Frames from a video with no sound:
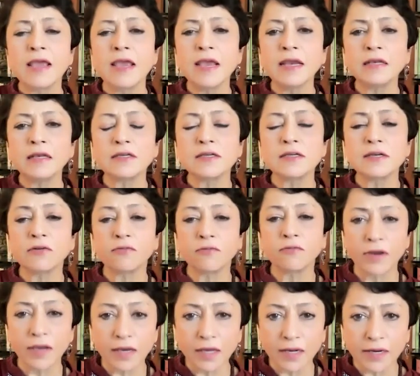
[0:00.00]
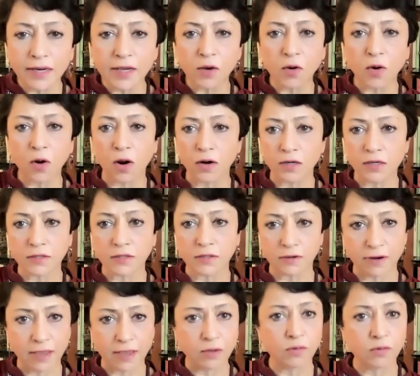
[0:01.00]
It really caught
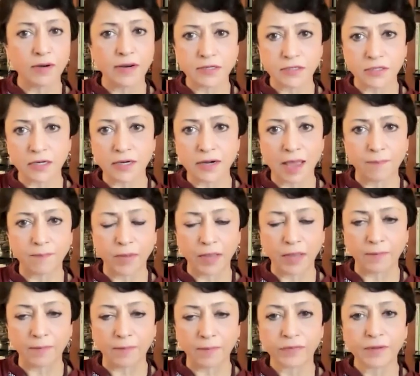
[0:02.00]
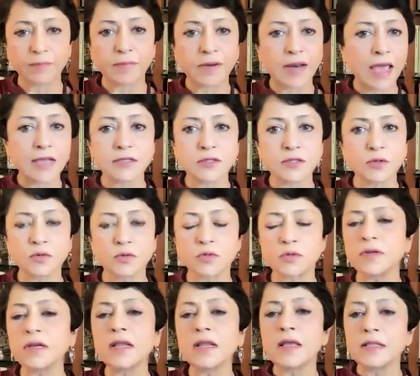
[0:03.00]
the regulator napping. But as
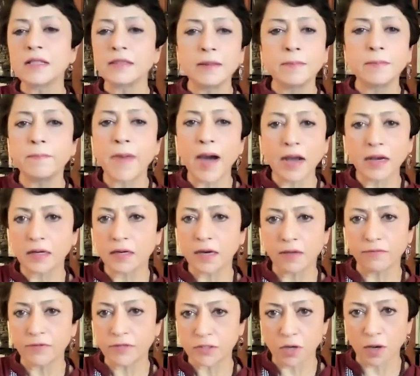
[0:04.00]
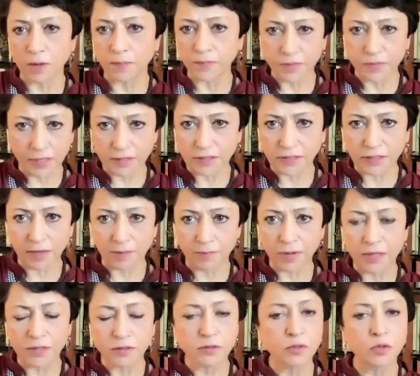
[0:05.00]
usual, the buck never stops at
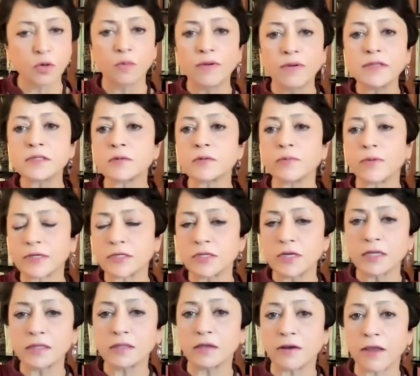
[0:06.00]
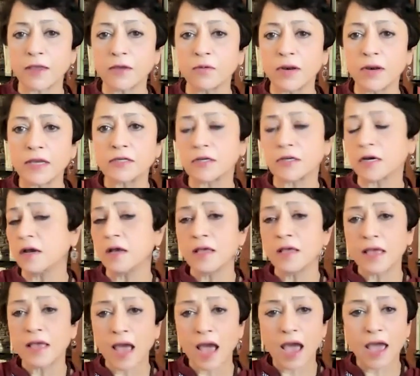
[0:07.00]
SEBI. So no one's questioning the regulator
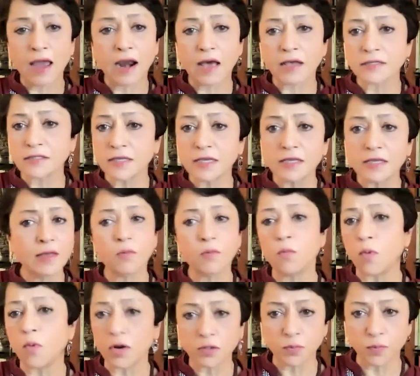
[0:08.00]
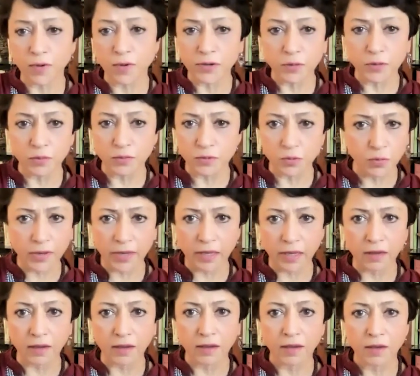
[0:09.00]
and asking them, what were you
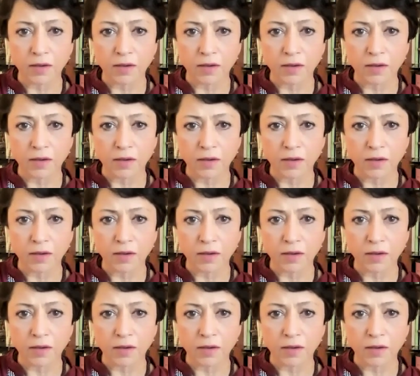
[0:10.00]
doing?